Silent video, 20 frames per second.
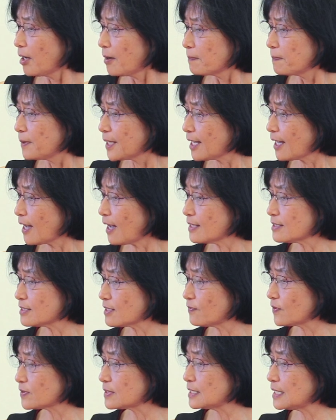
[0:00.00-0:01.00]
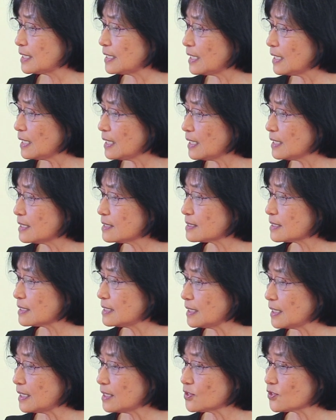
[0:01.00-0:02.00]
Because of a teen's
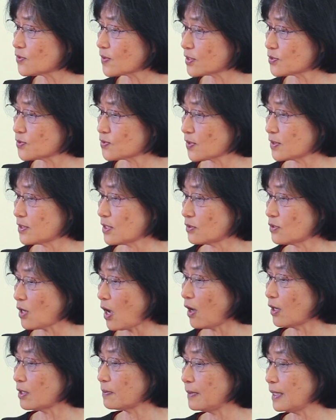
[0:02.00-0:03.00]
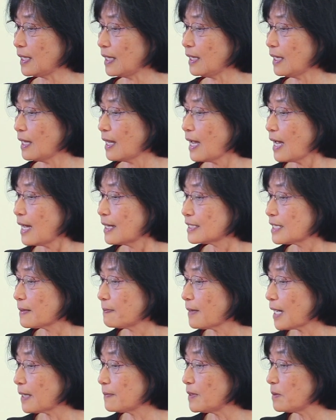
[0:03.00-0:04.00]
need to assert autonomy, there
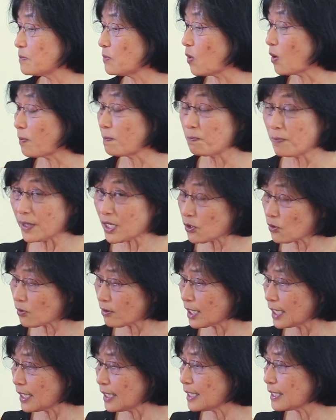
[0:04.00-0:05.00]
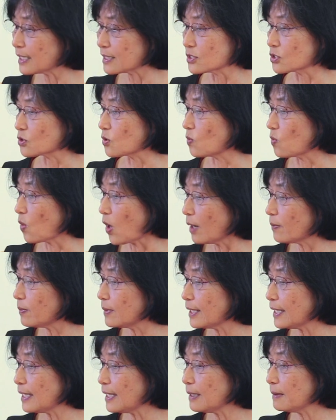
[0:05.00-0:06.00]
might be more bickering and
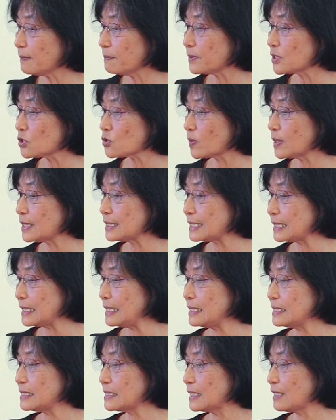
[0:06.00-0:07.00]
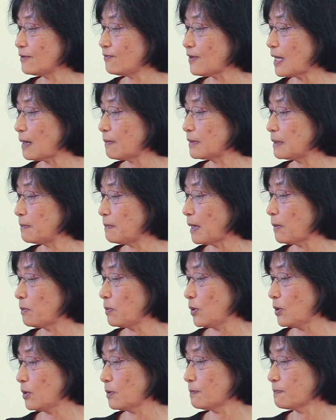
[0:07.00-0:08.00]
squabbling between teens and the family
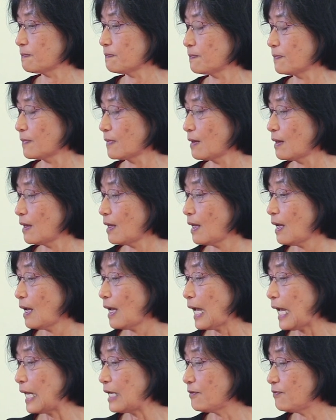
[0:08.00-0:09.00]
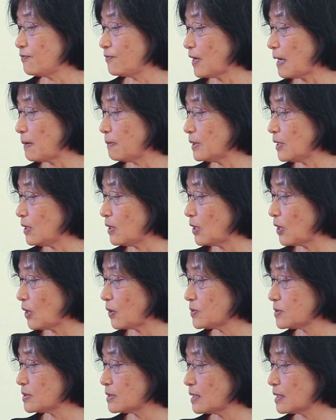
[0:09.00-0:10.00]
member, and the family
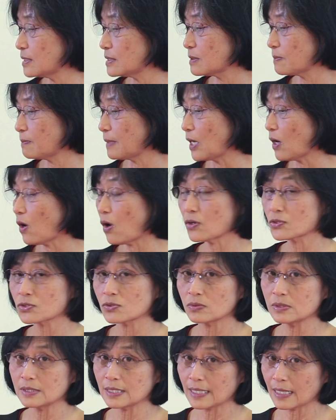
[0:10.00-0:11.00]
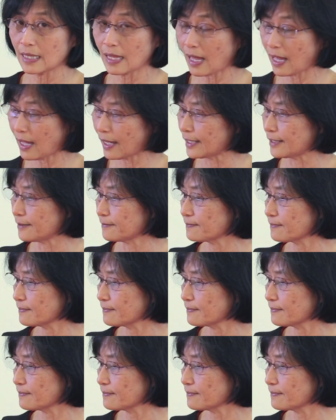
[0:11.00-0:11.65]
closeness may also decline.